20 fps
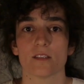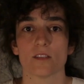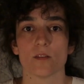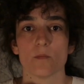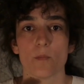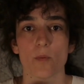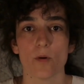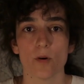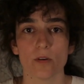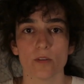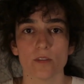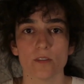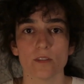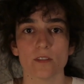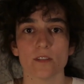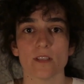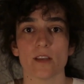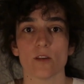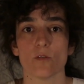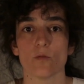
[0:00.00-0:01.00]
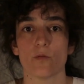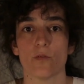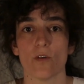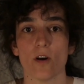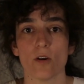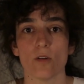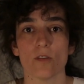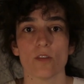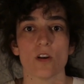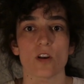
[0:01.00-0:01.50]
It's important that you
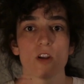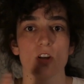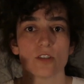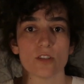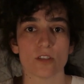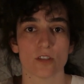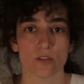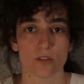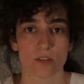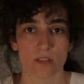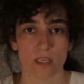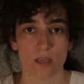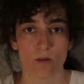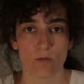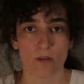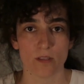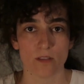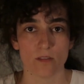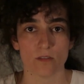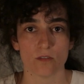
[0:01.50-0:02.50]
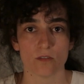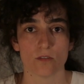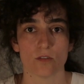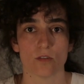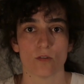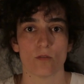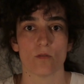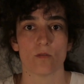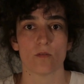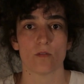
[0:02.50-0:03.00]
follow the logical sequence
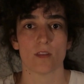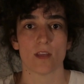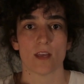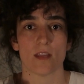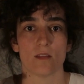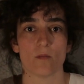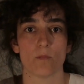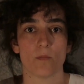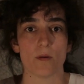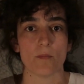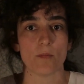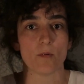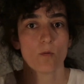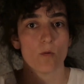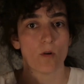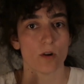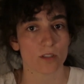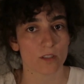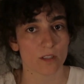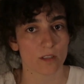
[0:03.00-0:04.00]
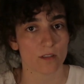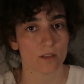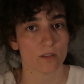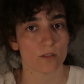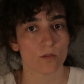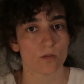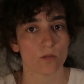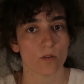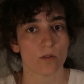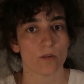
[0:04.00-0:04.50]
so that the people watching
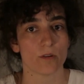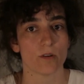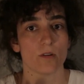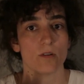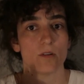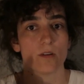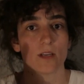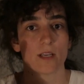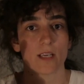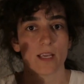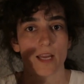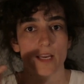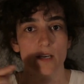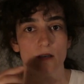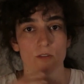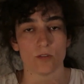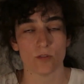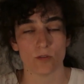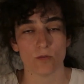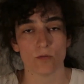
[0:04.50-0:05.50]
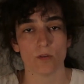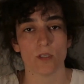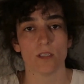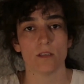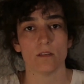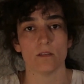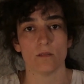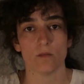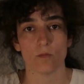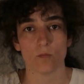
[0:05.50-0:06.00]
the tutorial can do
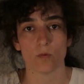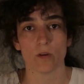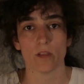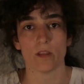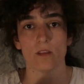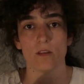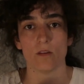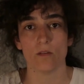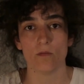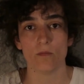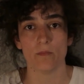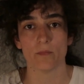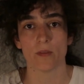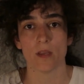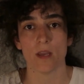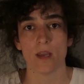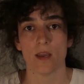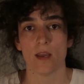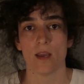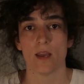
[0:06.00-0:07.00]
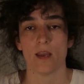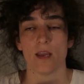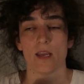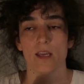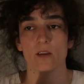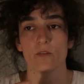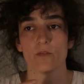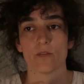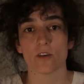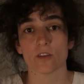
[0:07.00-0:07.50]
it with you.
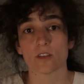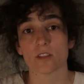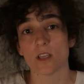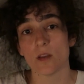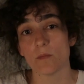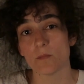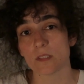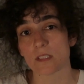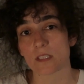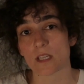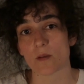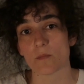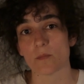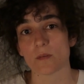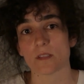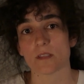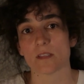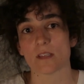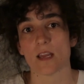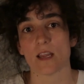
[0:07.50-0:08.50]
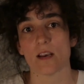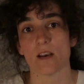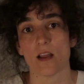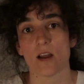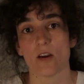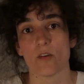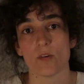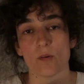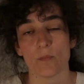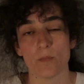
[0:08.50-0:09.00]
If there's some steps that
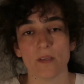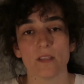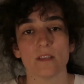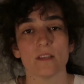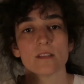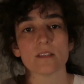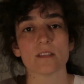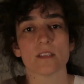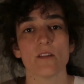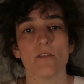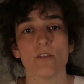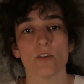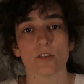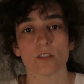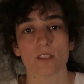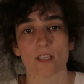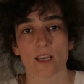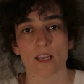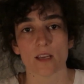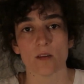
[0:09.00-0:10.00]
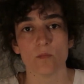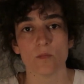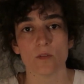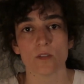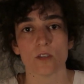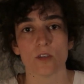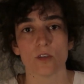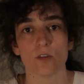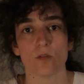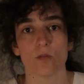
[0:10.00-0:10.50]
are repeated several
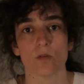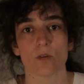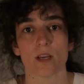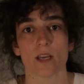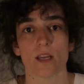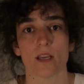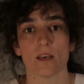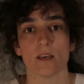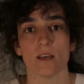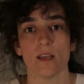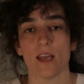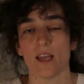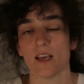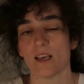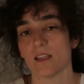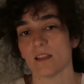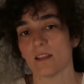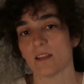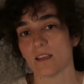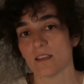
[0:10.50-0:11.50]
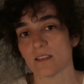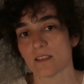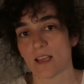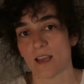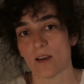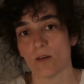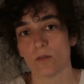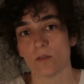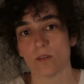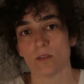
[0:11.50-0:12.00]
times, you can edit these
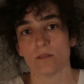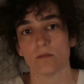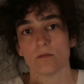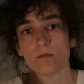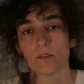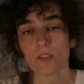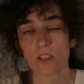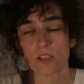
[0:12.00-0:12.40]
out.